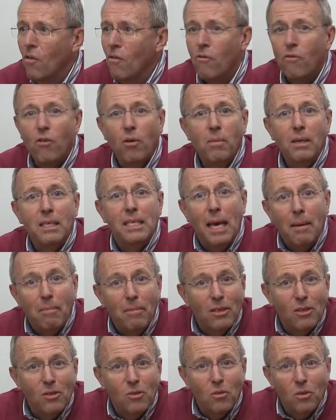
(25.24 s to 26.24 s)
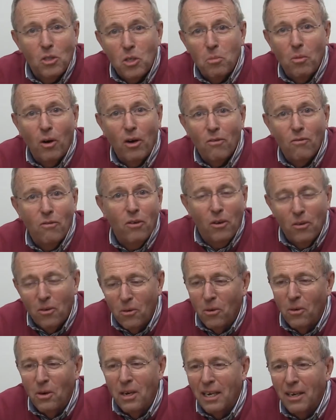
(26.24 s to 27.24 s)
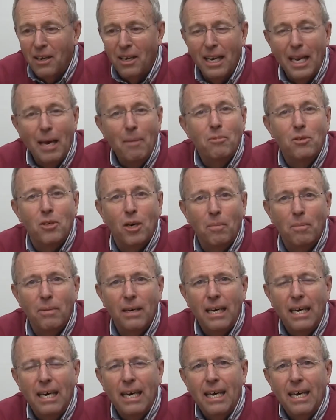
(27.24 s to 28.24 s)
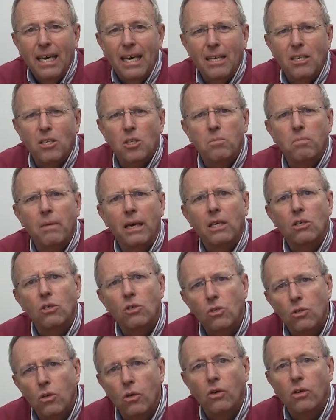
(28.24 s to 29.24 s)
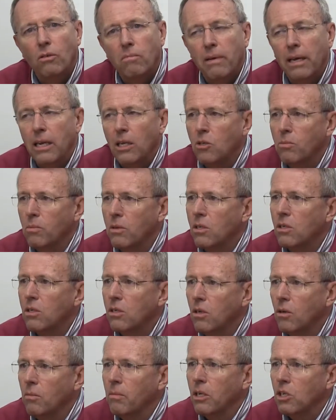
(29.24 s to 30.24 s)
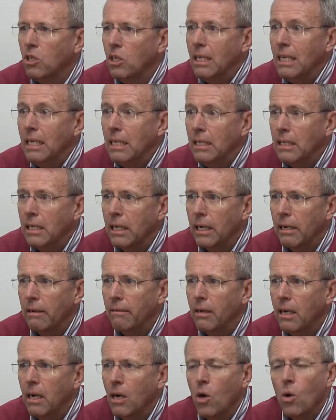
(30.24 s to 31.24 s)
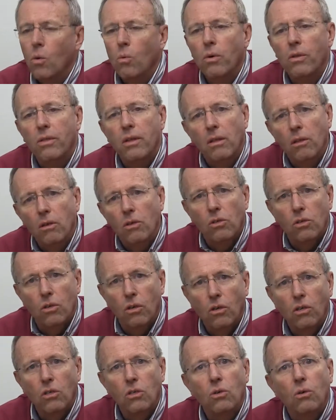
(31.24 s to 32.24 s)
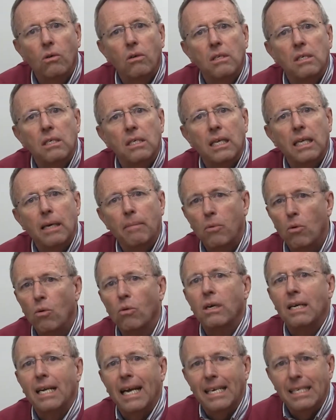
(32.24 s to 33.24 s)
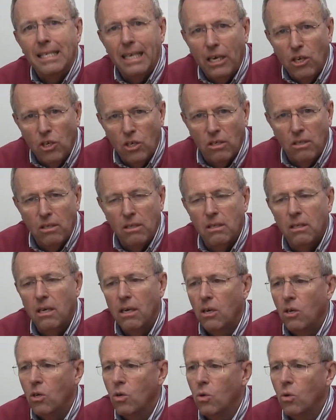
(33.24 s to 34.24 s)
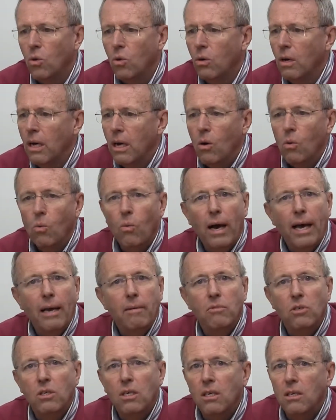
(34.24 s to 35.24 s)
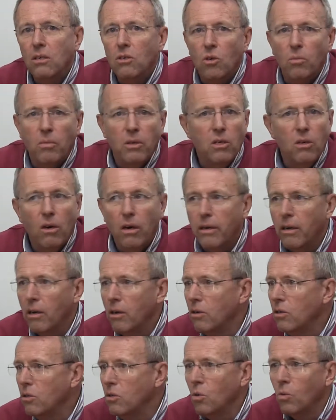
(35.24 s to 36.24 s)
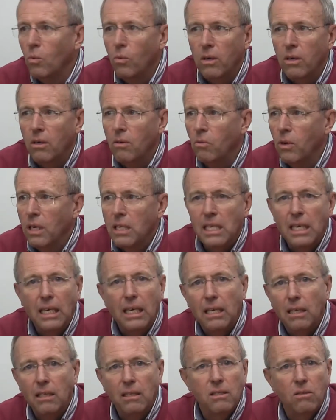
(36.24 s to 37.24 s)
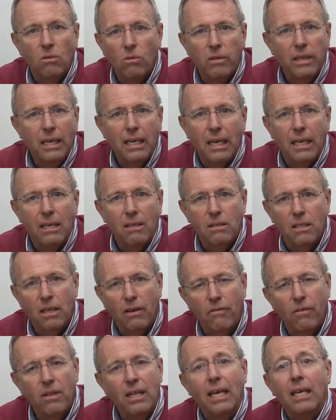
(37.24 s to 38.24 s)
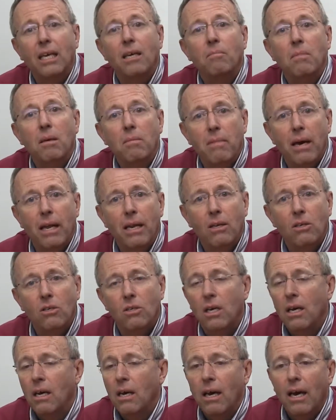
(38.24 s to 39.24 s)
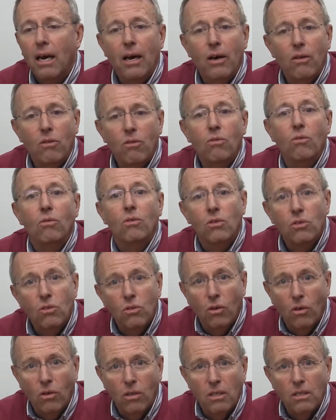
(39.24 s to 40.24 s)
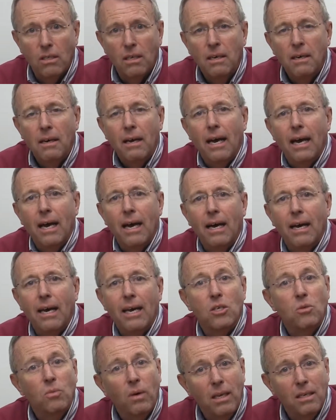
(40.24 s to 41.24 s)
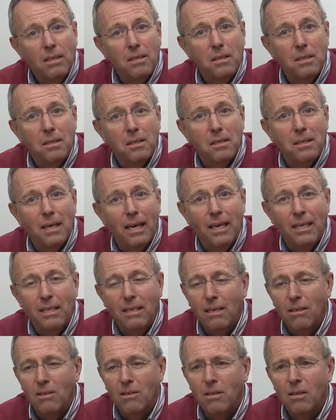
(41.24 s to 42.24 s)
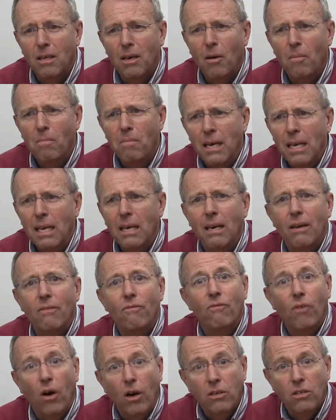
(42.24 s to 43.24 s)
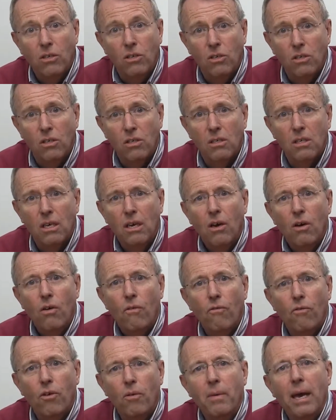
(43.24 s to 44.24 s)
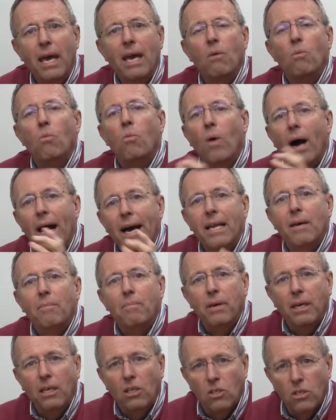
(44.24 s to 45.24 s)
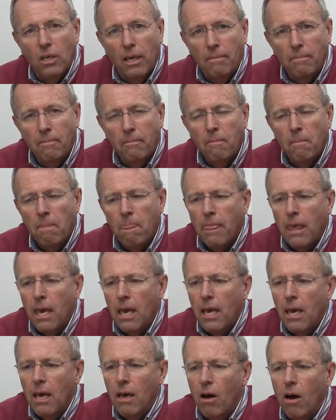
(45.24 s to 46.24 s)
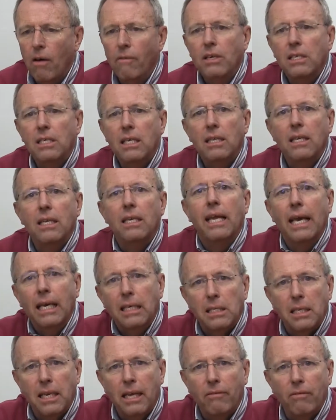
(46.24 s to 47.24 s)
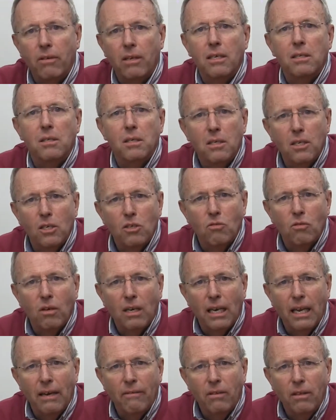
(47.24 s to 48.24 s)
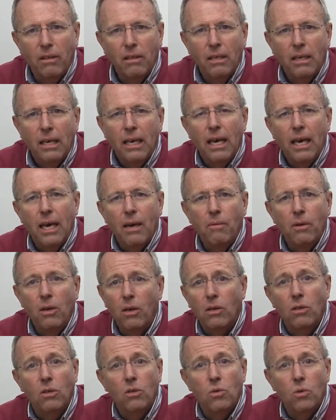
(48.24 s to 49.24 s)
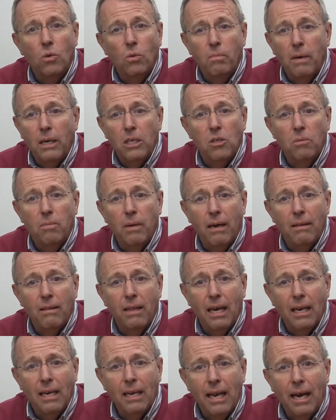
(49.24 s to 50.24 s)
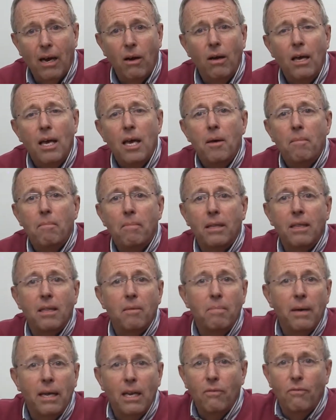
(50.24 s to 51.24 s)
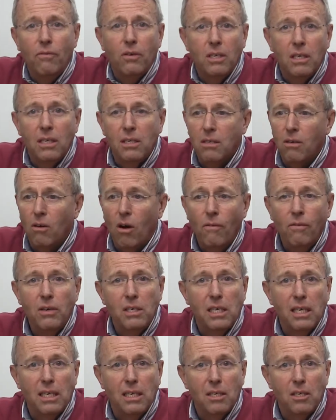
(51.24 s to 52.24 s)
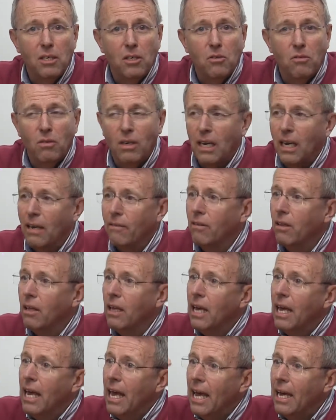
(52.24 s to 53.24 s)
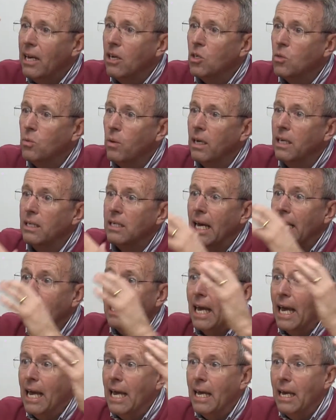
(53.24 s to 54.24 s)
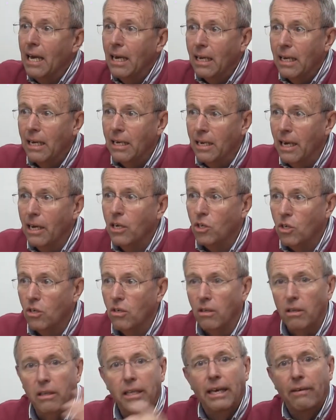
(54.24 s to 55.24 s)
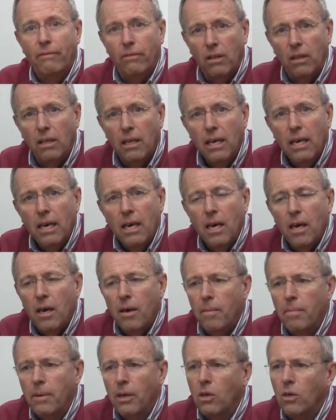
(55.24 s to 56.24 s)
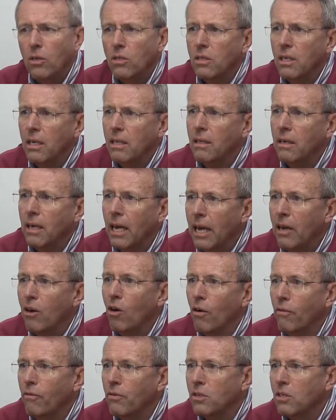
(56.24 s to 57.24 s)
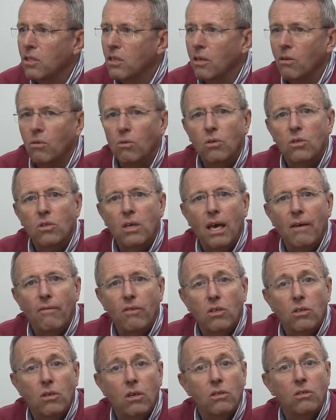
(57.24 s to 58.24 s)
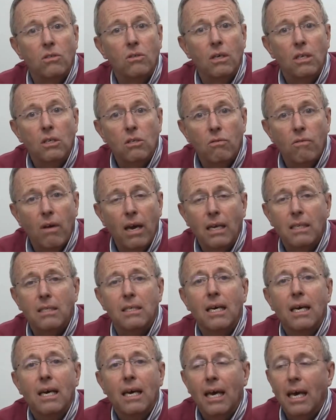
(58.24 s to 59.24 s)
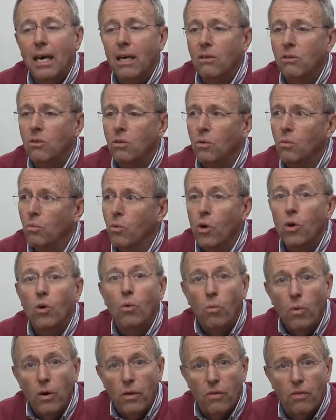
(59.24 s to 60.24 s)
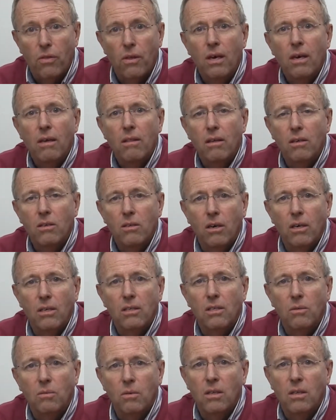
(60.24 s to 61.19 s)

from a tablet or a smartphone or a laptop. It just makes circuit management so much easier. Within the circuit, you can set up organizations, your YMGs, your Manyanos, your Wesley Guilds and all that kind of stuff, and that can be managed through the circuit as well as the society. So there are many advantages from a wider picture. Obviously, the next level is the district level, and we're not going to talk much about that now, but the benefit is obviously at a district level and as well as at a connectional level, because then the head office can also have a chance to interact and to work with the data